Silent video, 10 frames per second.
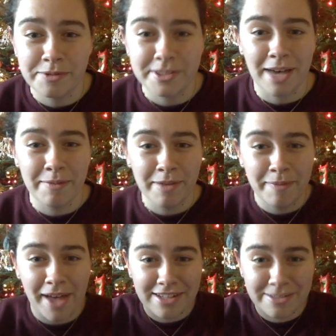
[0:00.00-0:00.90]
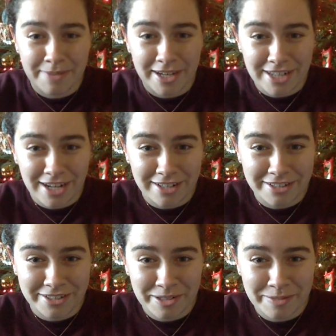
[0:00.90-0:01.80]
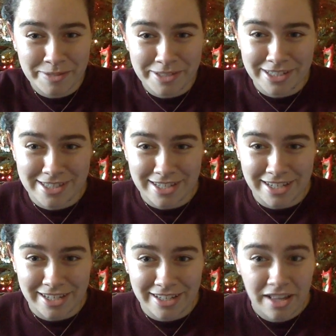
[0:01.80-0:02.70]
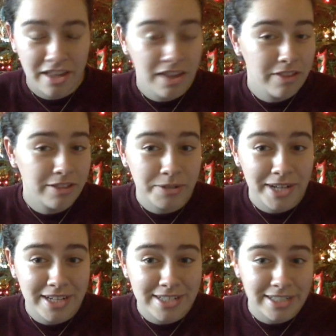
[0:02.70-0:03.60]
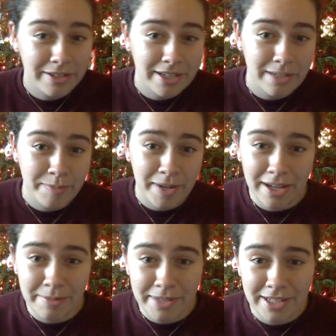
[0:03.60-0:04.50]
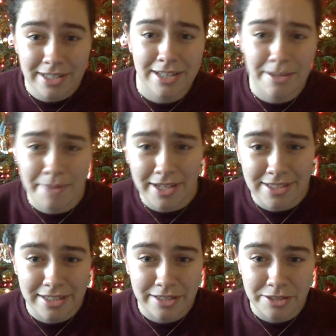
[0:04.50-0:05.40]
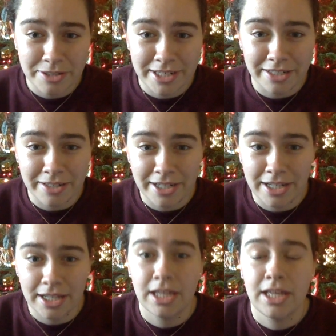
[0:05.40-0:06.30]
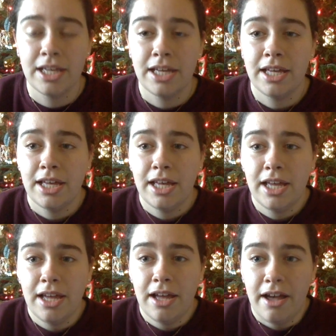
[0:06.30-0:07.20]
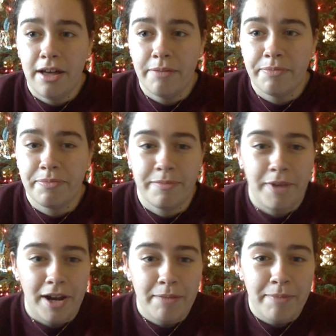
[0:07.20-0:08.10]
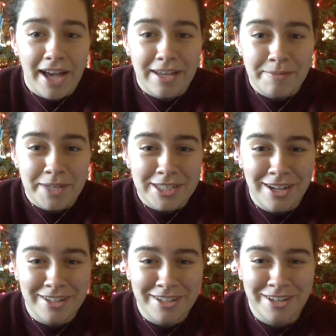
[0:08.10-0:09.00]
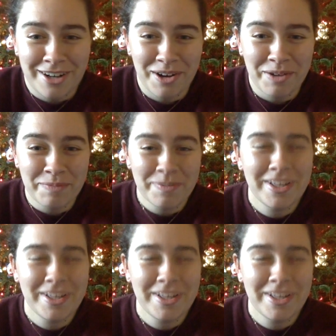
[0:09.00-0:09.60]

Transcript: coming back to my childhood home. You can see the tree I decorated behind me because I'm excellent at tree decorating. But I'm back in my childhood home.